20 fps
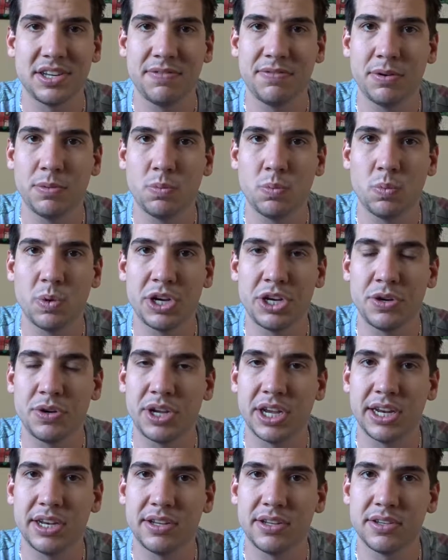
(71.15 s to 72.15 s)
Even when you
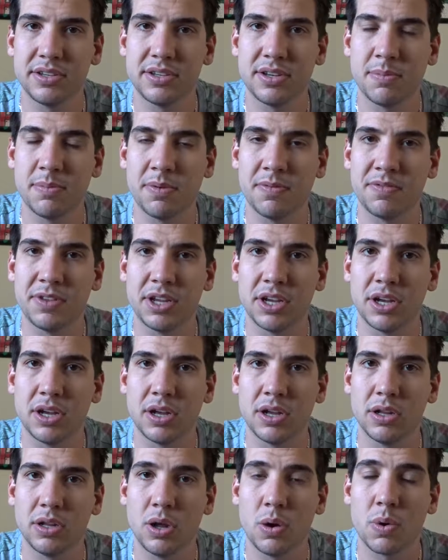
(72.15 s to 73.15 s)
get some of
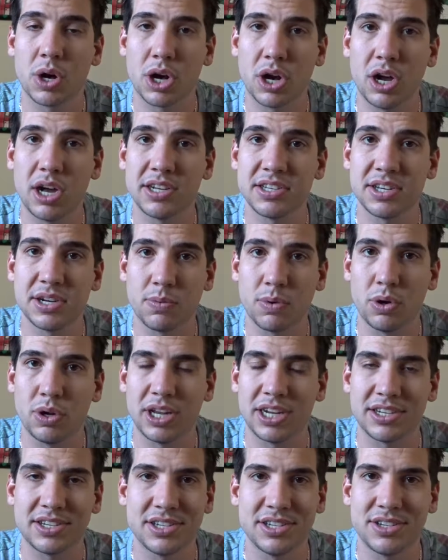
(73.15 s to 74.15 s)
the lower costing
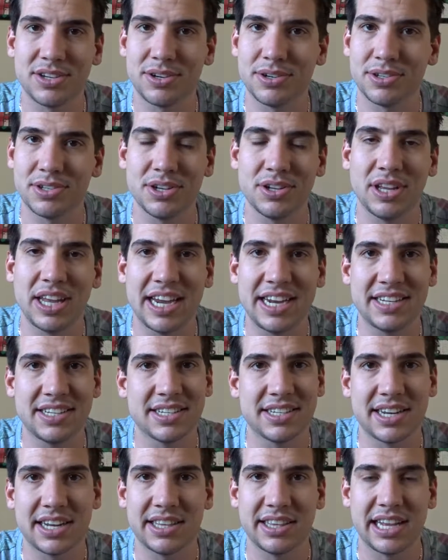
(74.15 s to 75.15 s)
Rolexes, they're still $8,000
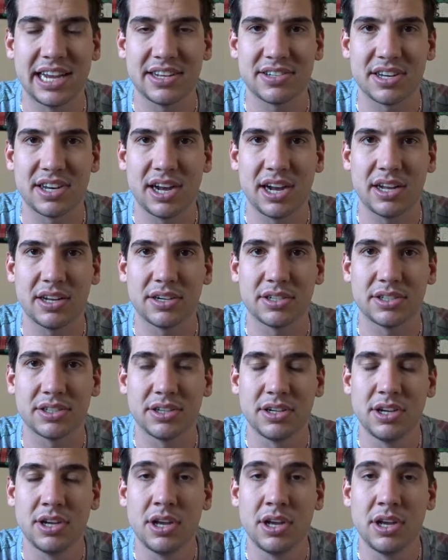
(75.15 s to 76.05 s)
to $10,000.